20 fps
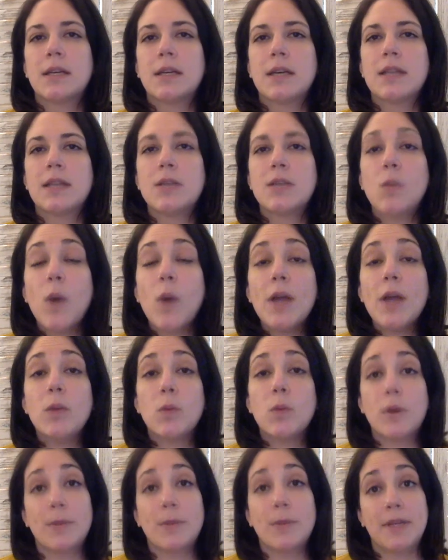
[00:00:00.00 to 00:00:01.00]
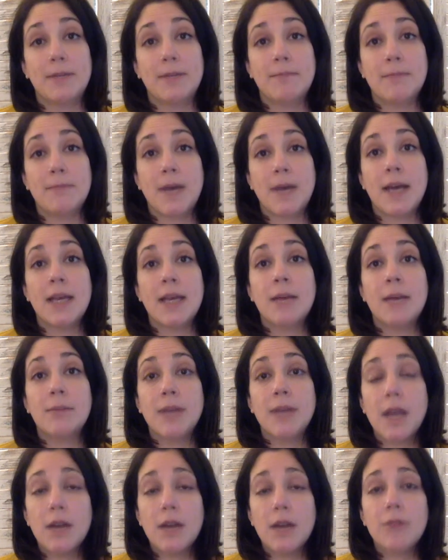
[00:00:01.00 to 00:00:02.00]
As a white woman, I am
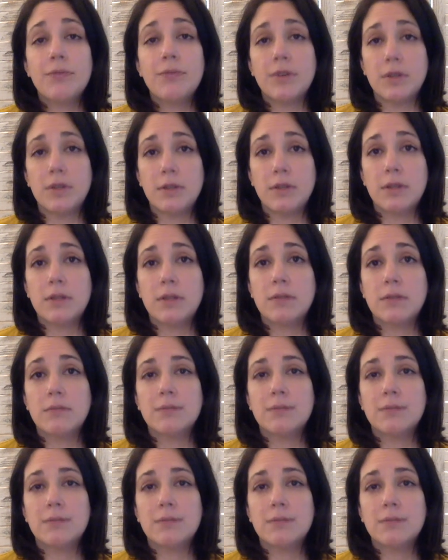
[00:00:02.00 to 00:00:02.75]
careful